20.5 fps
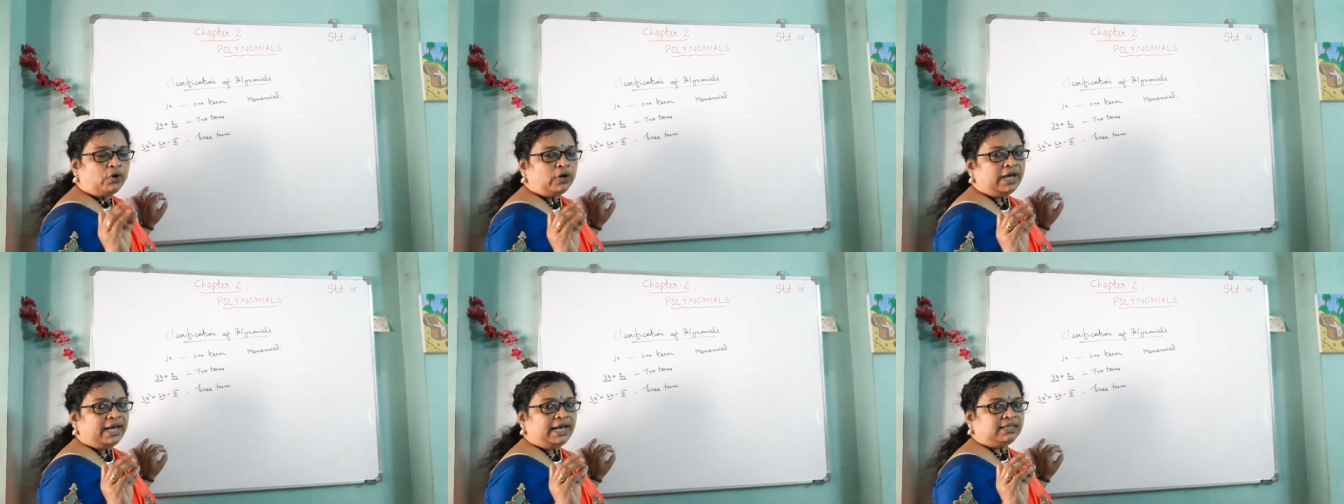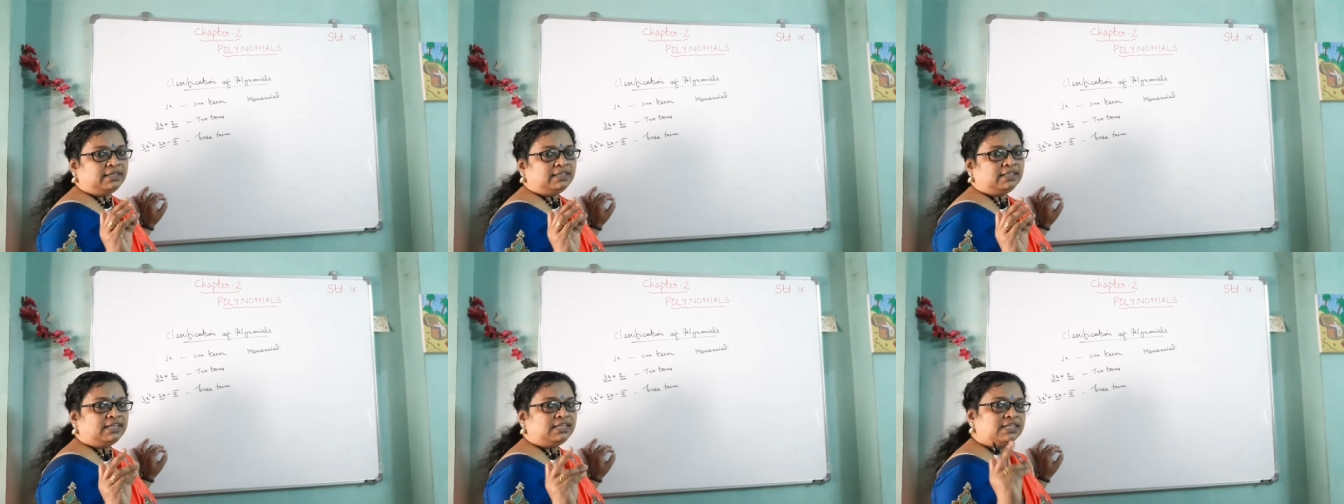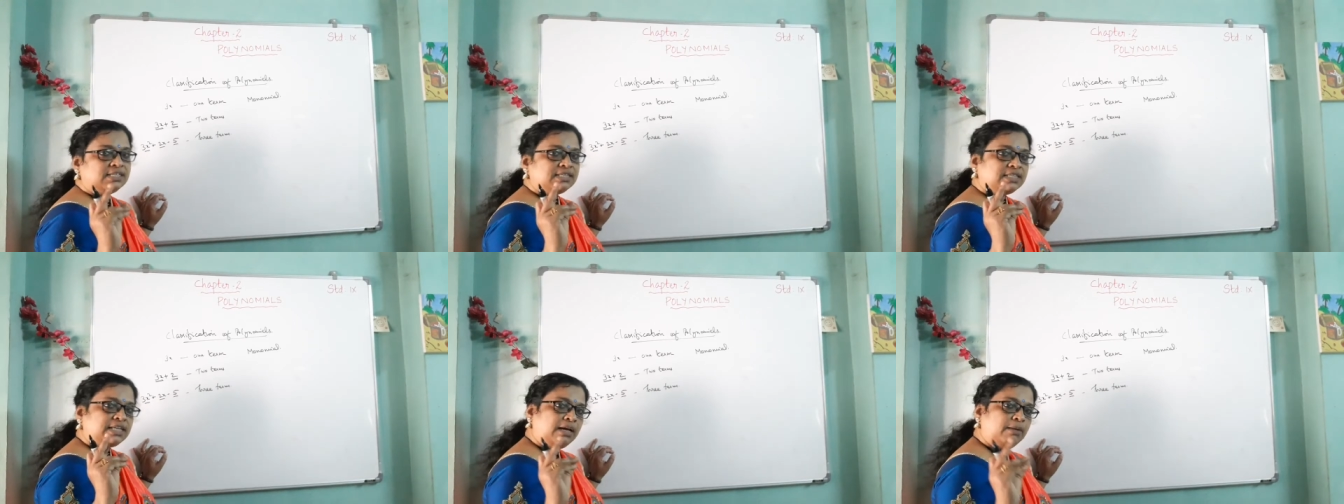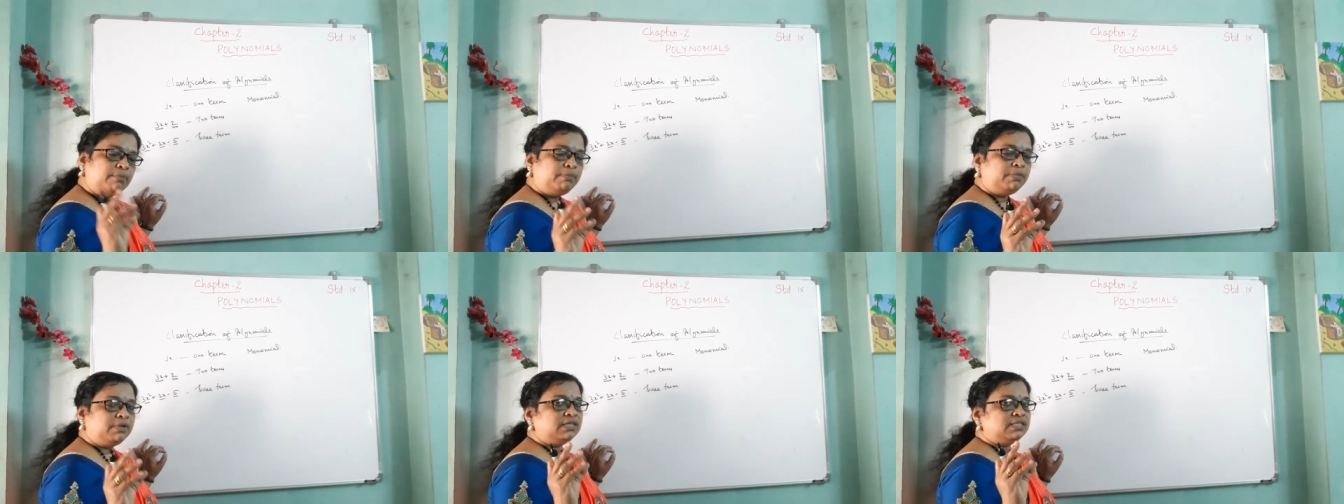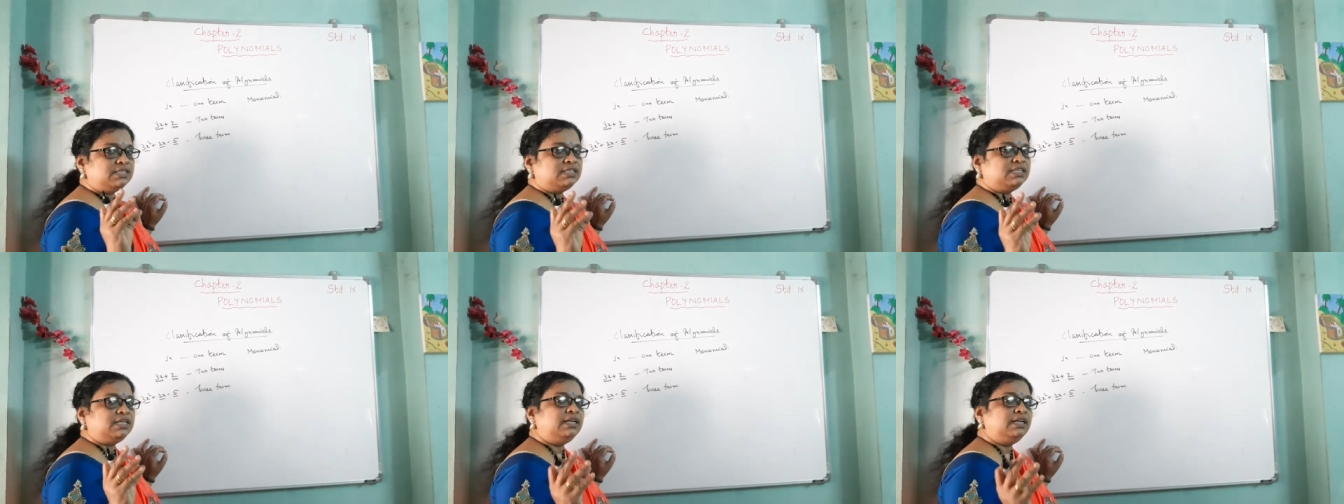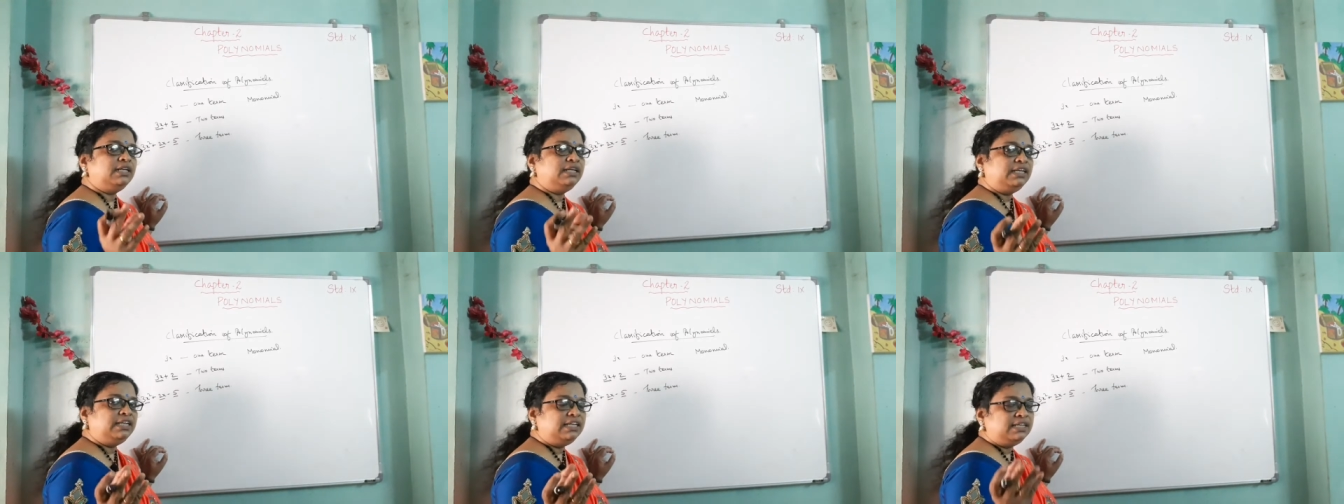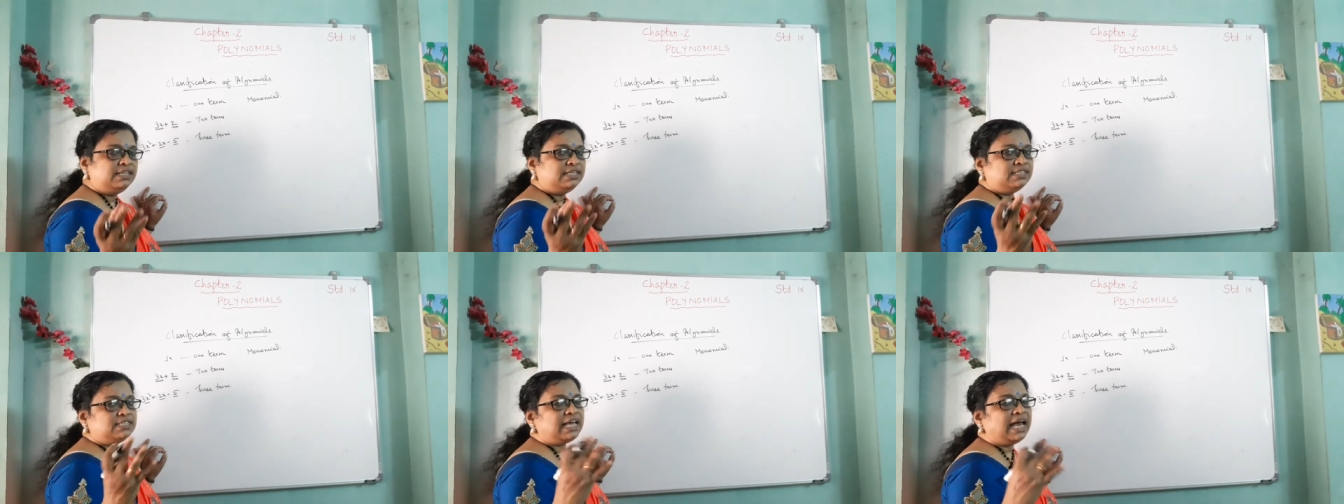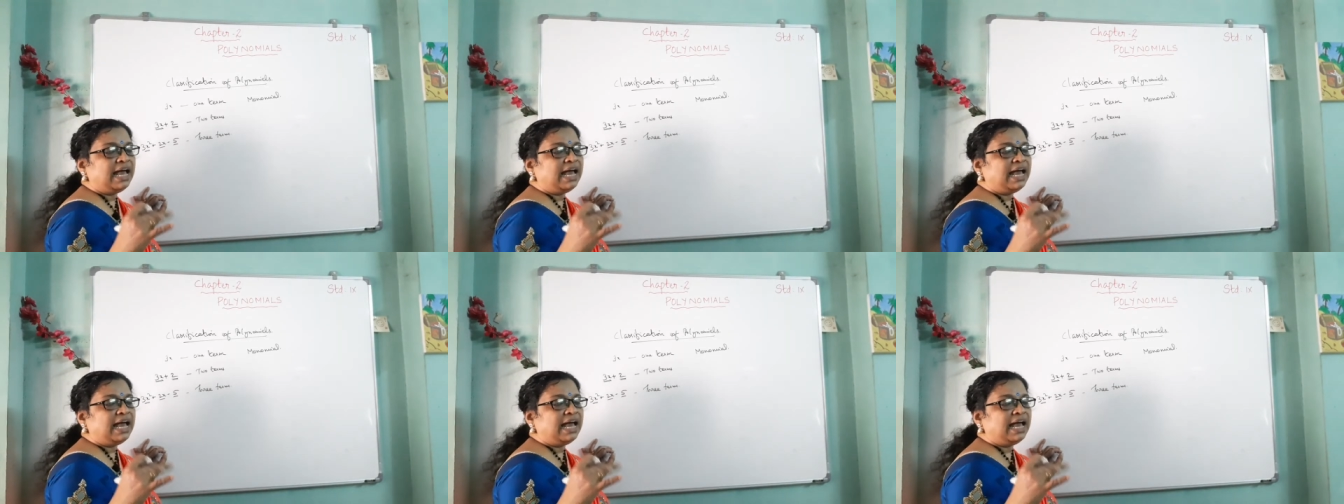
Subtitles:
act, that is a person is